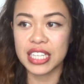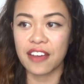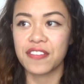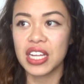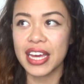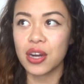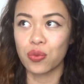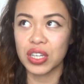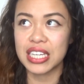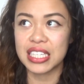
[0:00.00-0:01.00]
I feel like
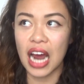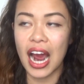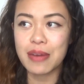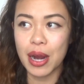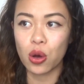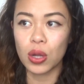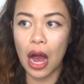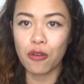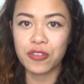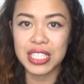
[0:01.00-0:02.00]
it really tied my whole
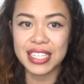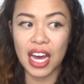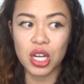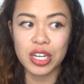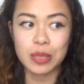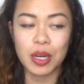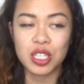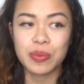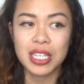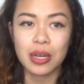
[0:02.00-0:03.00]
outfit together,
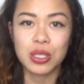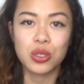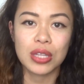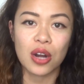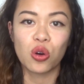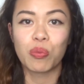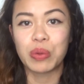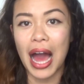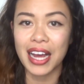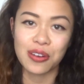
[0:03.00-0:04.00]
especially because I was doing that whole
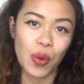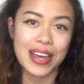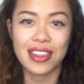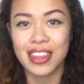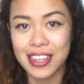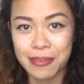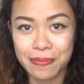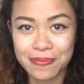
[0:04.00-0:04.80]
black and white theme.